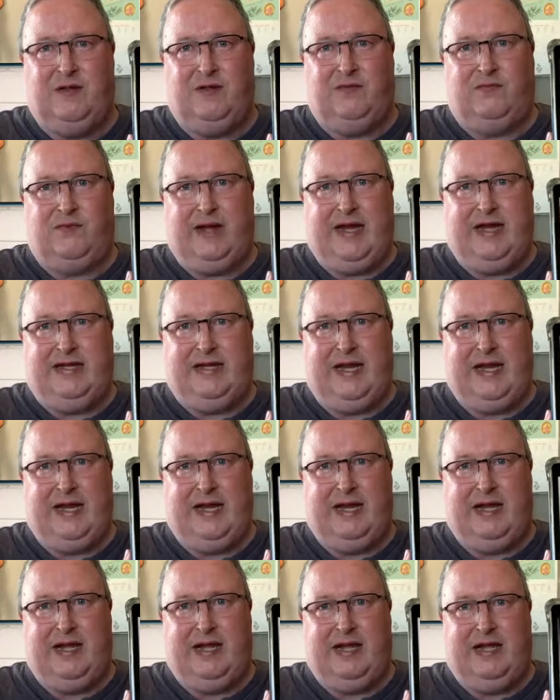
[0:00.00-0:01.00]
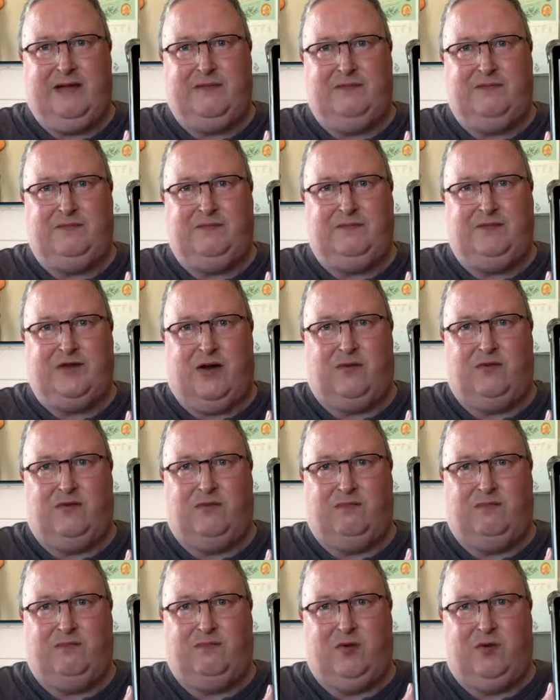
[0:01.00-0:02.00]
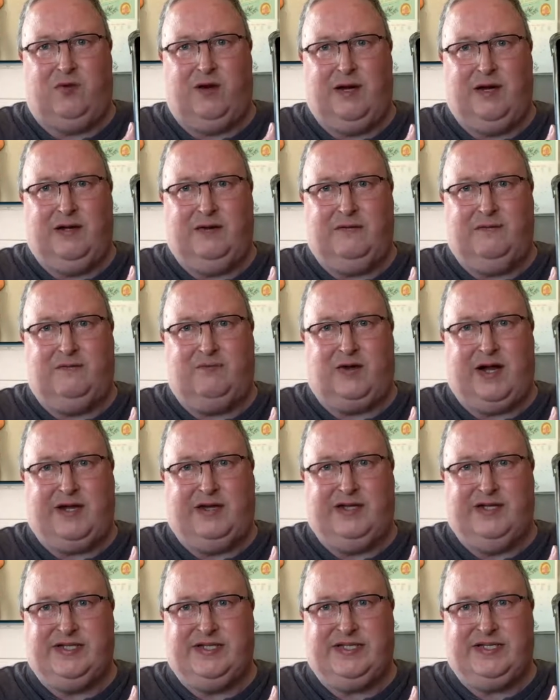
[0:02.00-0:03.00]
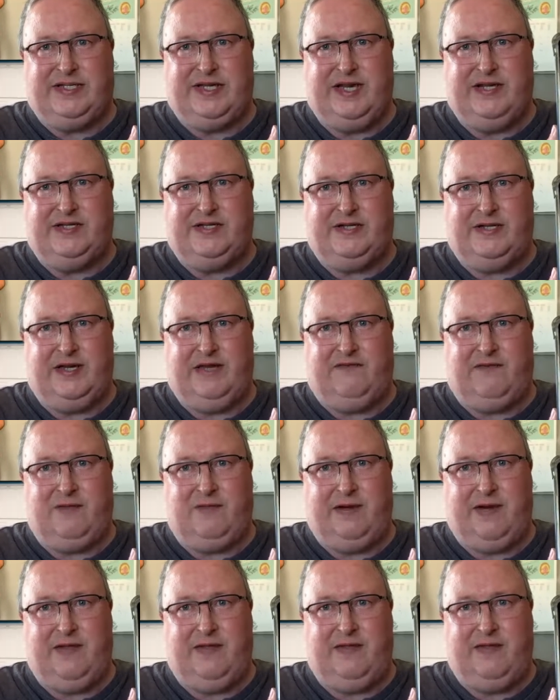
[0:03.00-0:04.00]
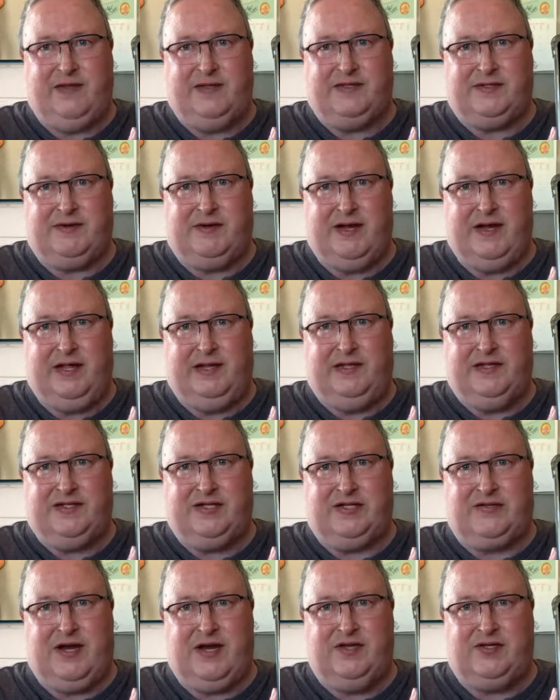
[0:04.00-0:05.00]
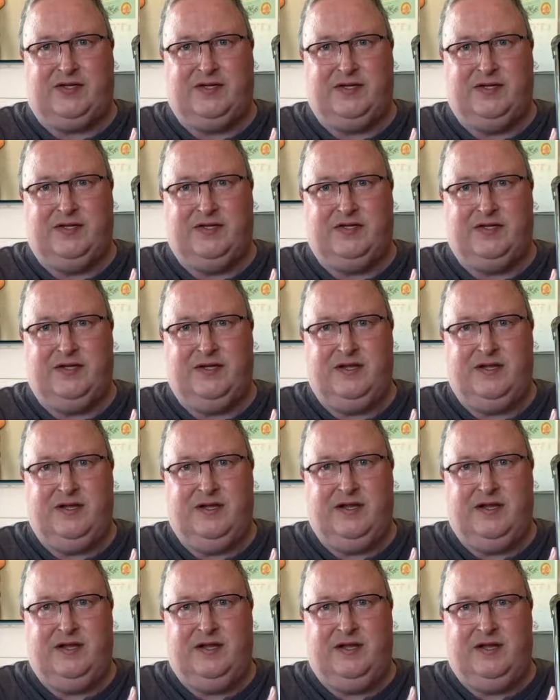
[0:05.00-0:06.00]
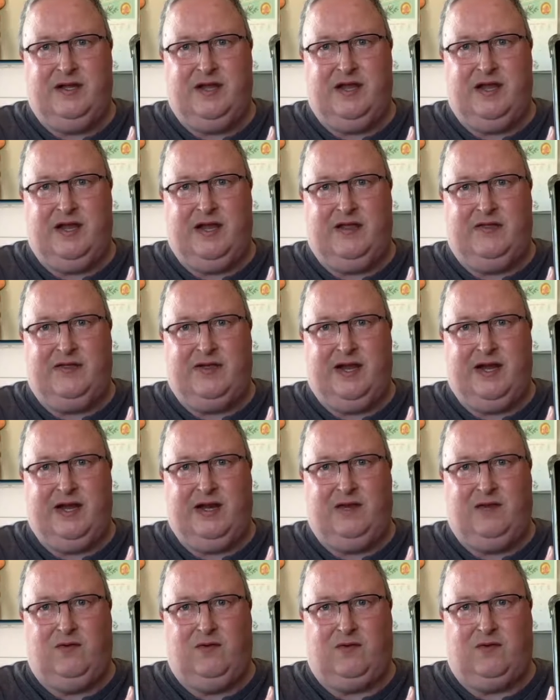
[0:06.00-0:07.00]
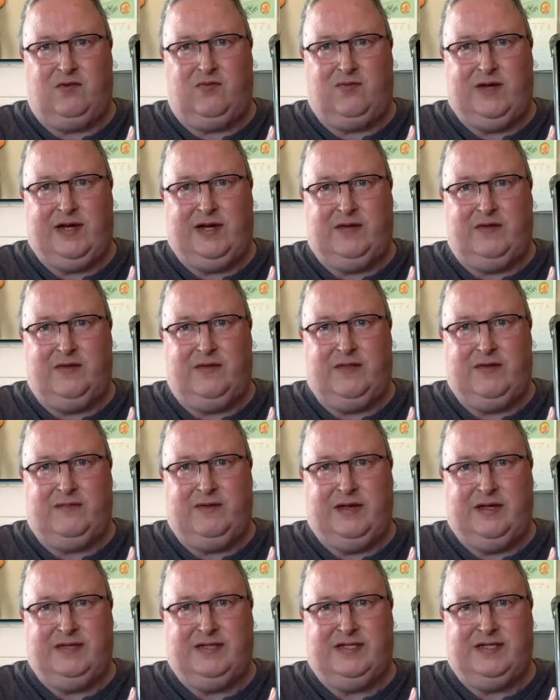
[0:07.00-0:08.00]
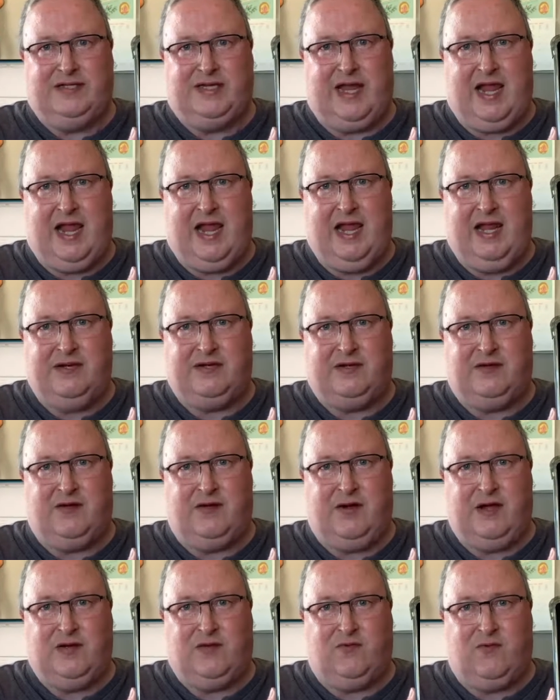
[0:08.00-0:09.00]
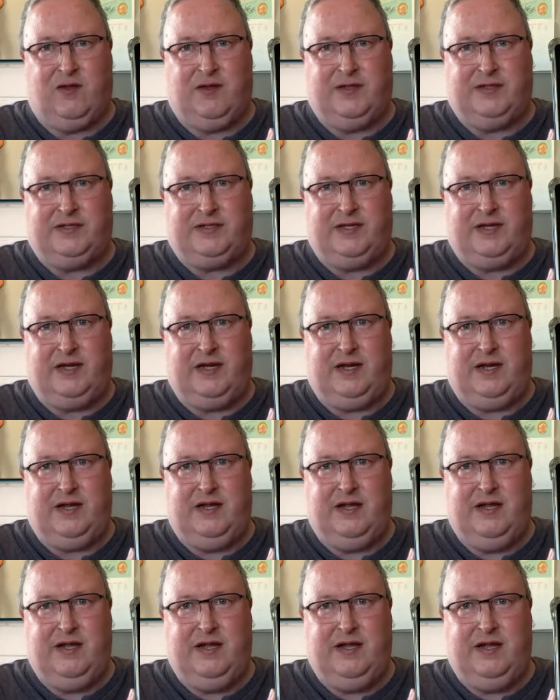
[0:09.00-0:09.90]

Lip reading: reading dull, boring, breathless text. Everywhere there's illustrations, and they look really good. They've been scanned at high quality.